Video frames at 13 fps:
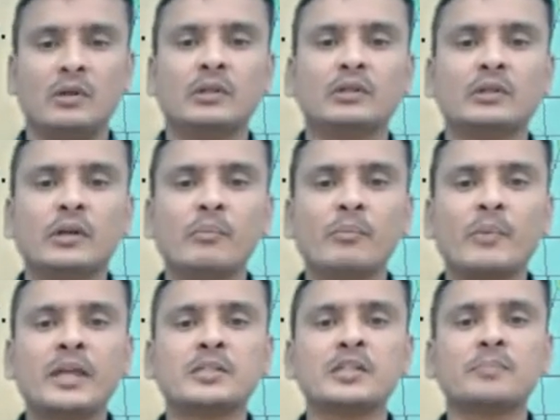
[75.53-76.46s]
the
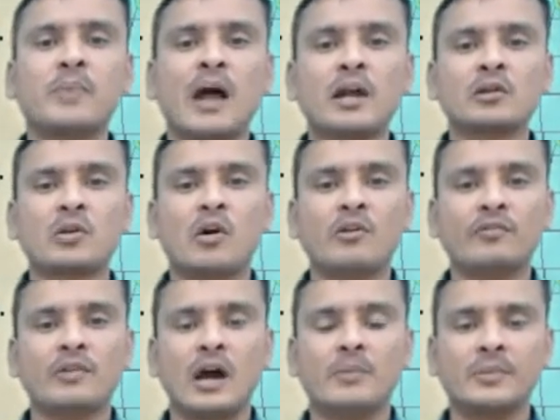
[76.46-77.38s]
major part
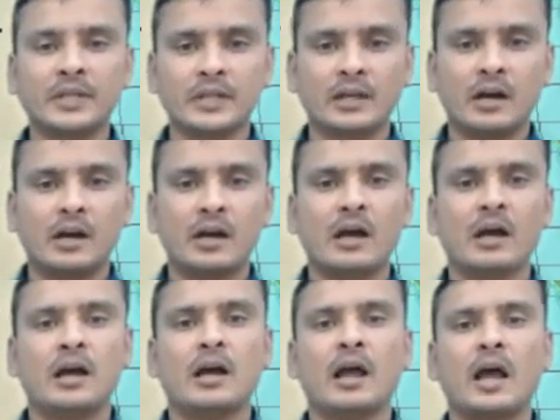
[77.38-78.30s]
of
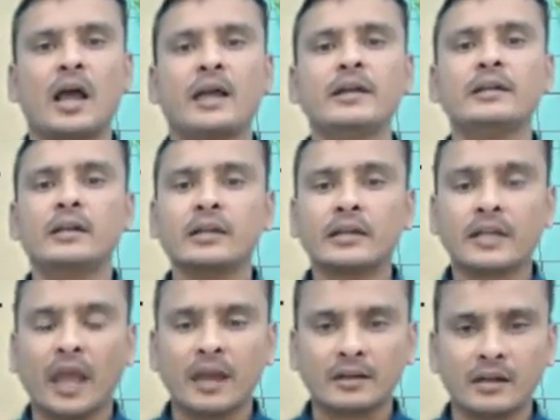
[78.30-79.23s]
America
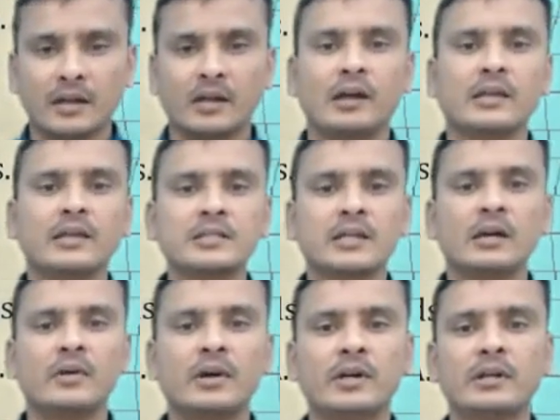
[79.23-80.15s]
and Canada is
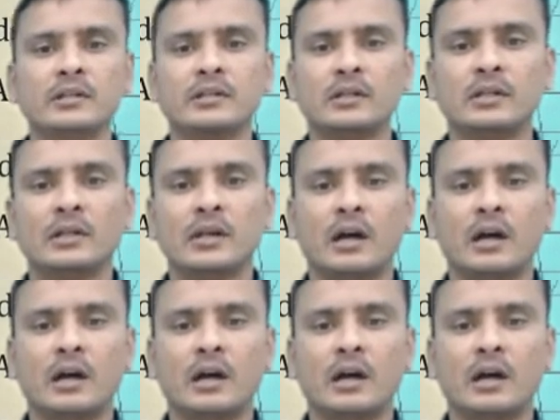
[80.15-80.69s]
covered